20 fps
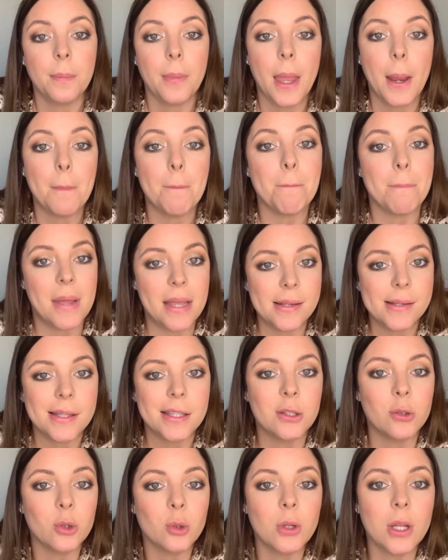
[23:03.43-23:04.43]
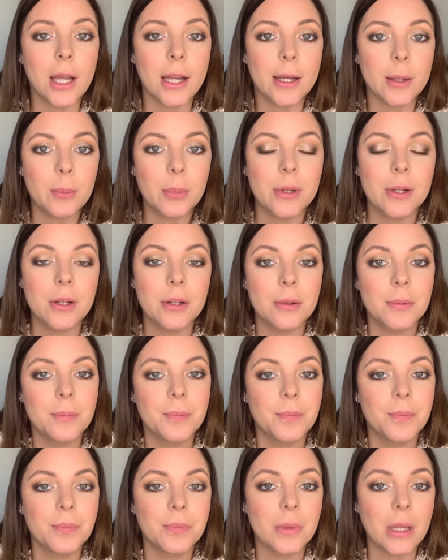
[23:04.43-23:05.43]
mess it all up
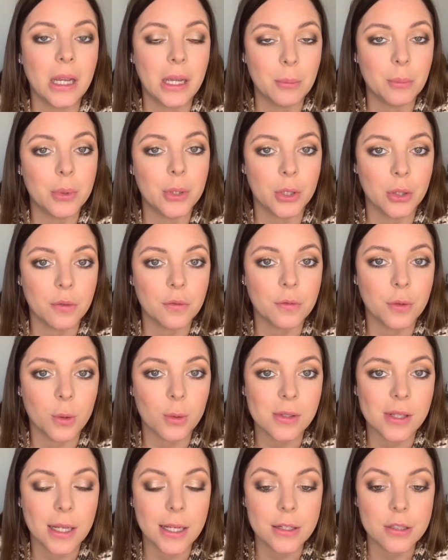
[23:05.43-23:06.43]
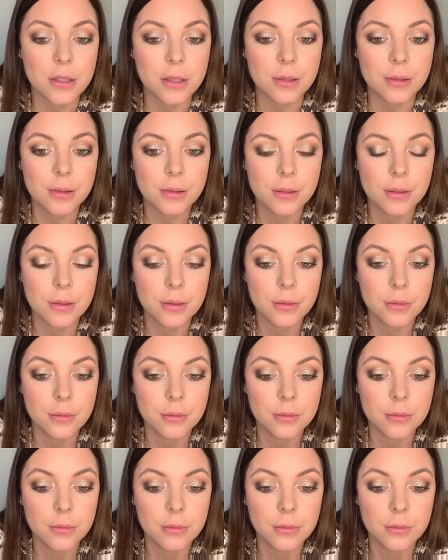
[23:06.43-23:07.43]
and put on false lashes?
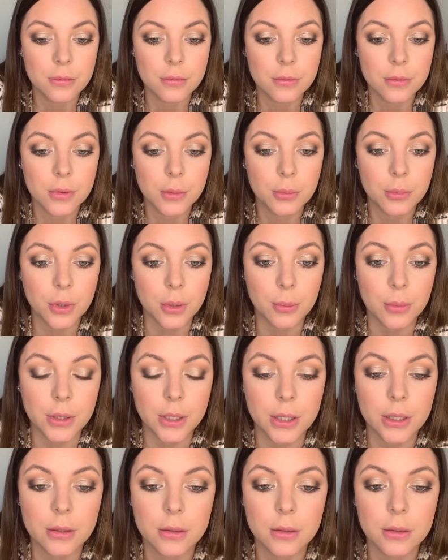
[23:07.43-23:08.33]
Probably.